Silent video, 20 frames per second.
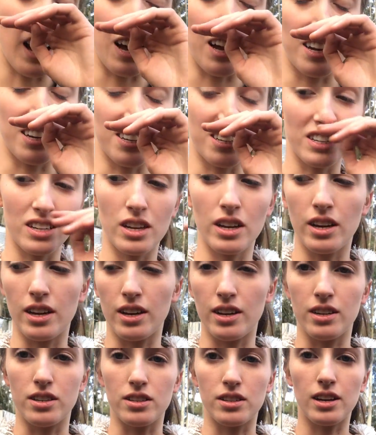and
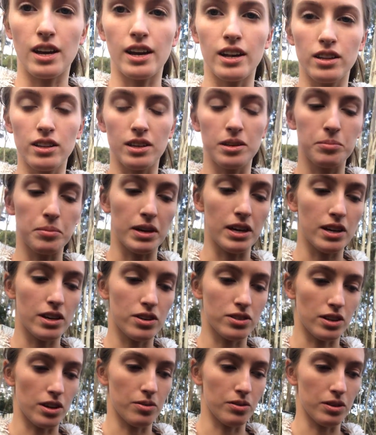it is killing me
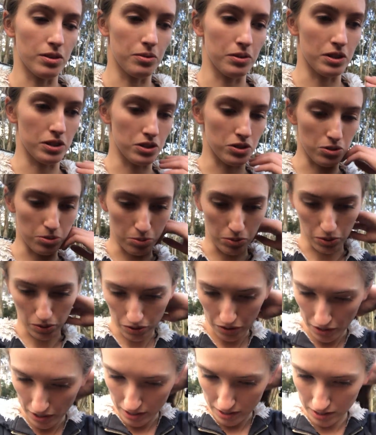because I really want to do
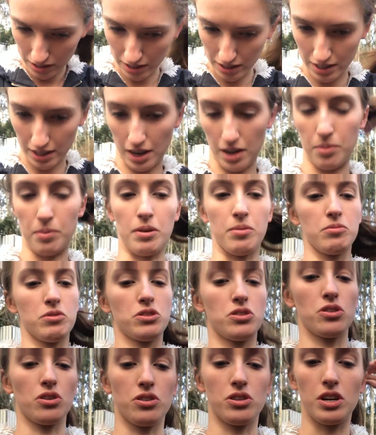more things in a day, but I'm
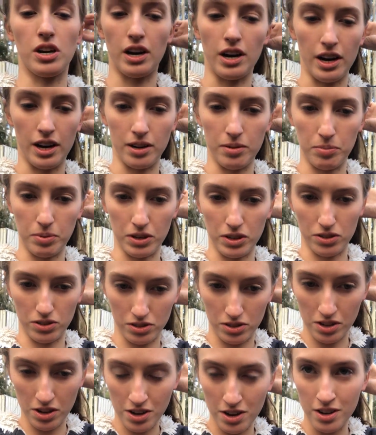just so tired
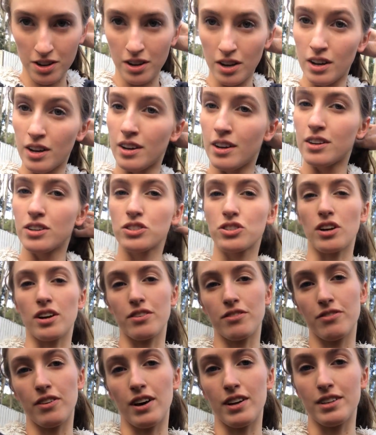because I'm
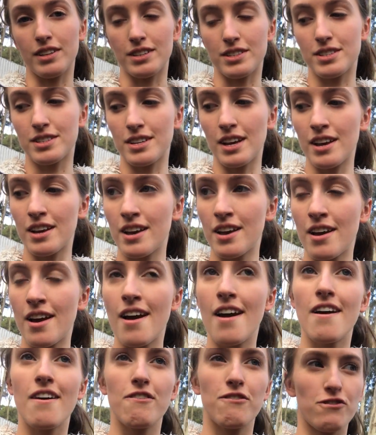trying to fight this
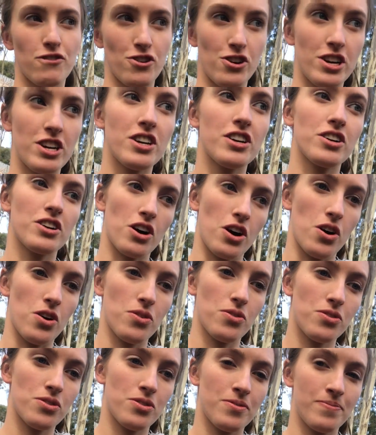freaking
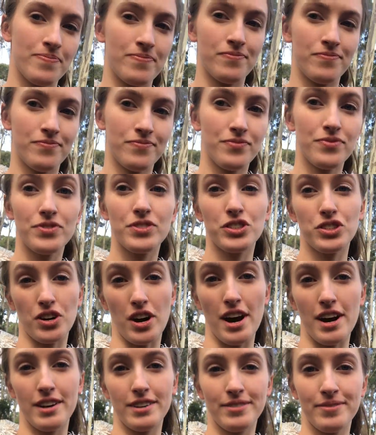cold. It's
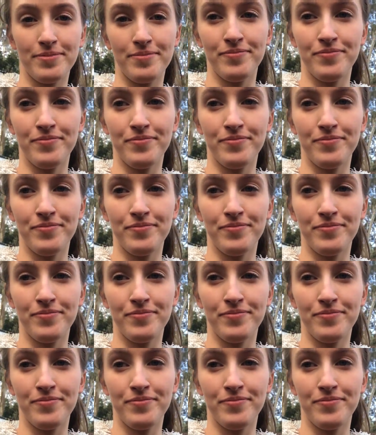great.